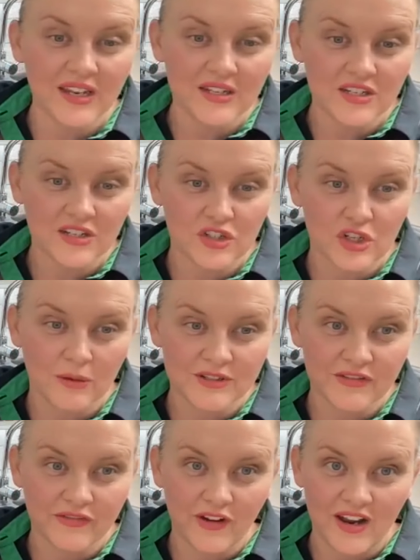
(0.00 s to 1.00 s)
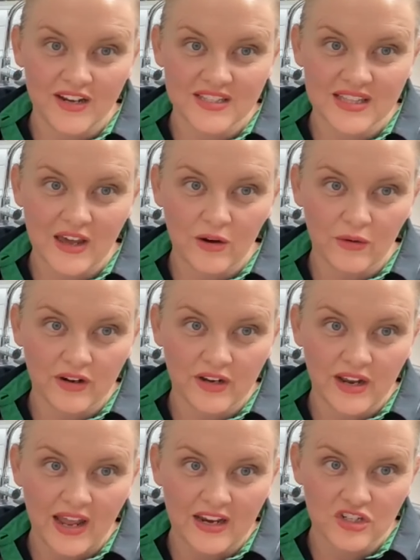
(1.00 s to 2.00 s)
an Indian shop to find that, or
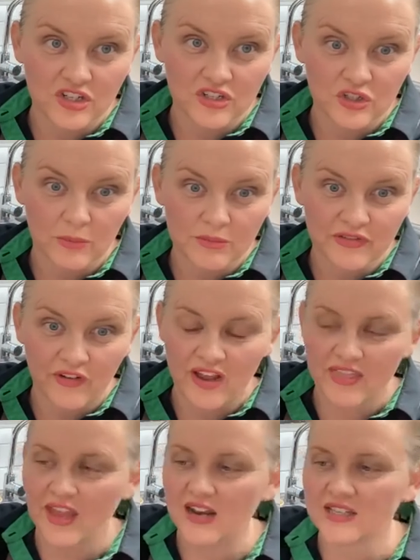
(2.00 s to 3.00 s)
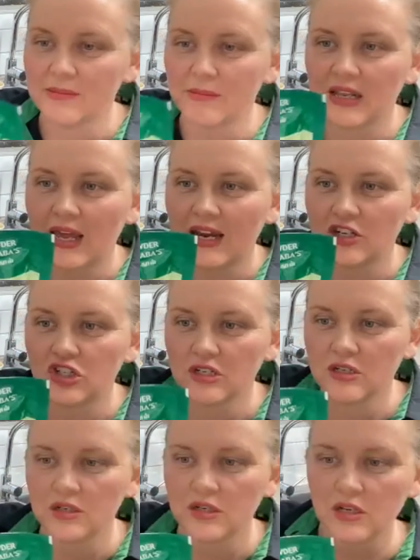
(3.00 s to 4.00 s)
an Asian shop to find that. It's a
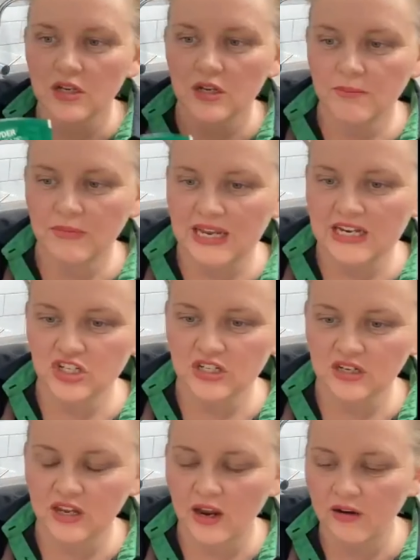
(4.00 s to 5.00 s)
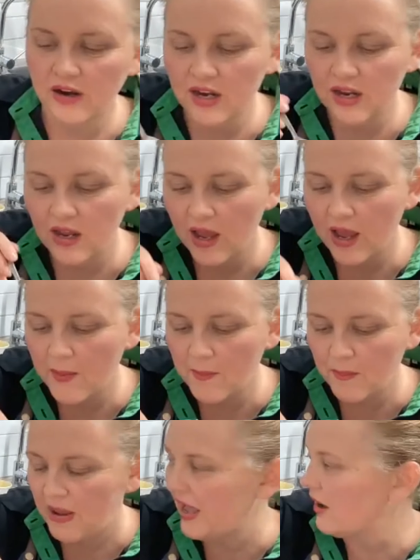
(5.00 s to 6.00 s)
Malaysian curry
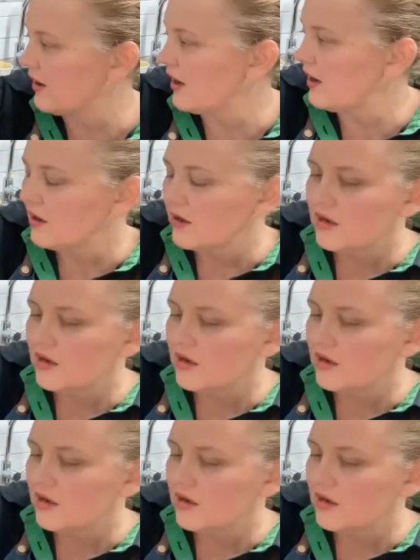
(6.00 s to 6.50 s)
powder.